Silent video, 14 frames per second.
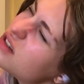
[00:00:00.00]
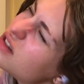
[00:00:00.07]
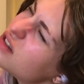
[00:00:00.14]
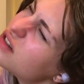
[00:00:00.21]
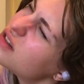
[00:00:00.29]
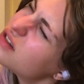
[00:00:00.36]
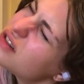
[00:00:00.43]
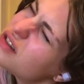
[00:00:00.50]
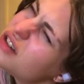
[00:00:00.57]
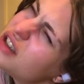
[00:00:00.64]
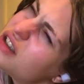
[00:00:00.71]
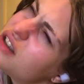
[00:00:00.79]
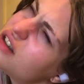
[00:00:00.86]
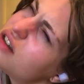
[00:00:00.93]
And
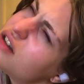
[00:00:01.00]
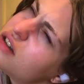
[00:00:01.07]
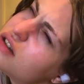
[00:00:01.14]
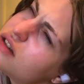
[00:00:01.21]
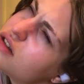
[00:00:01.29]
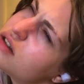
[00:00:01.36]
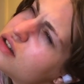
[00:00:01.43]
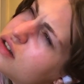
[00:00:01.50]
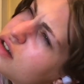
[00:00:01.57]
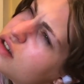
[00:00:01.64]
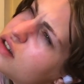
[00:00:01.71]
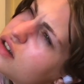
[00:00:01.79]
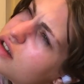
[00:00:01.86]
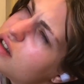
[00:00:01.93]

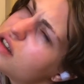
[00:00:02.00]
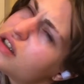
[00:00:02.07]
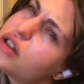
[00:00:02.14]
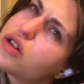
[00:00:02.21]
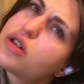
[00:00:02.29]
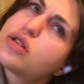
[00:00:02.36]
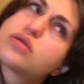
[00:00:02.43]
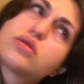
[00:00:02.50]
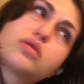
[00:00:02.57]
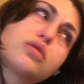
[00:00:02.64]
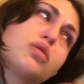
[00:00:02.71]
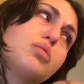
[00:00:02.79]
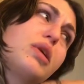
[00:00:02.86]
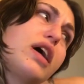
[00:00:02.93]
it hurts
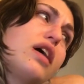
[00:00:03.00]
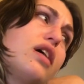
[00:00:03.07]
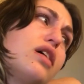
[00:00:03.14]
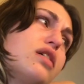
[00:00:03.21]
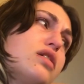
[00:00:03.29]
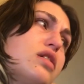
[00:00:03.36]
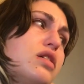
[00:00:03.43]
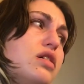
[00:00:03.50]
so bad.